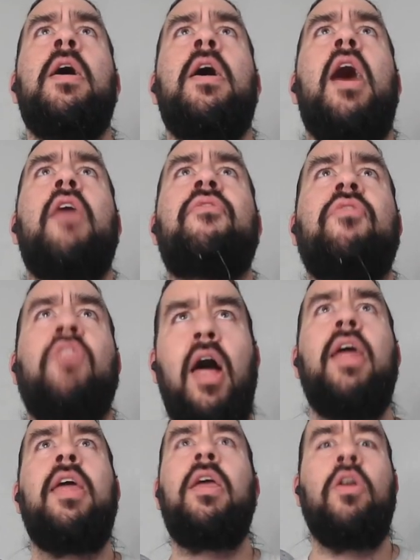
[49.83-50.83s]
a
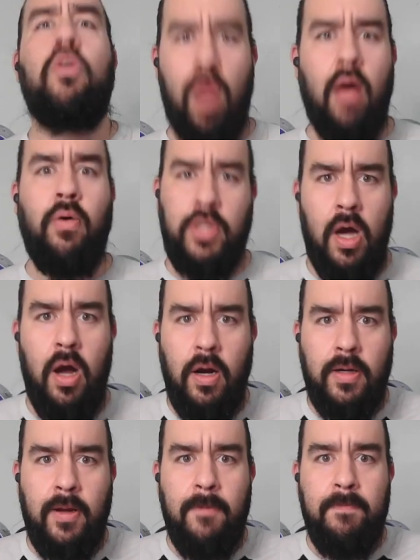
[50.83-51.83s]
flying
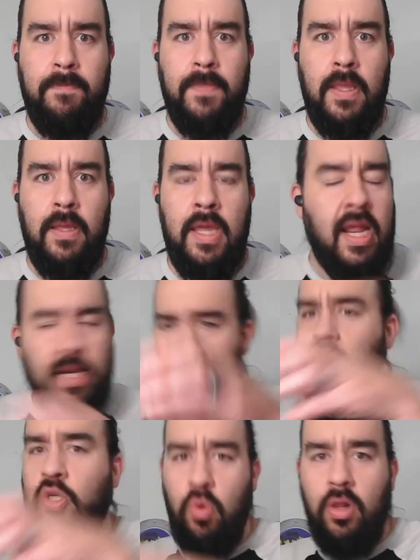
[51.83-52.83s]
groundhog. He has
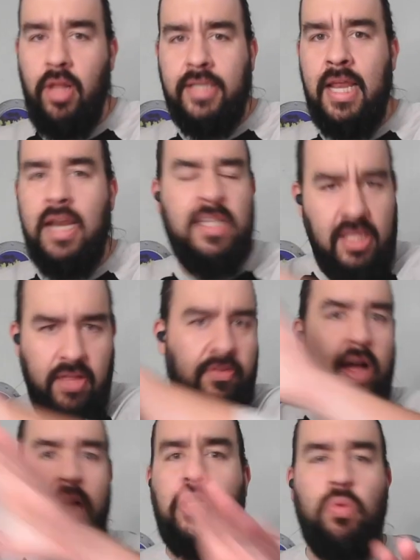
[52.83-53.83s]
that squirrel-like tendency, the
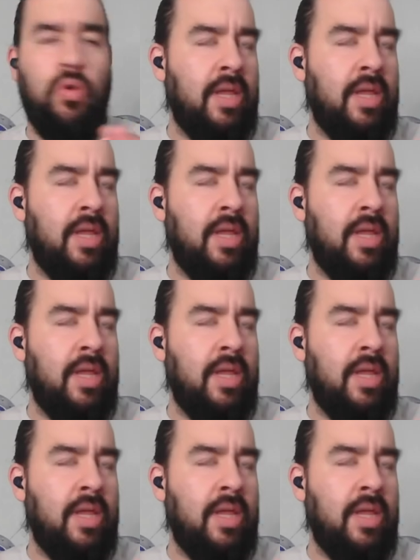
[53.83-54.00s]
flying squirrel.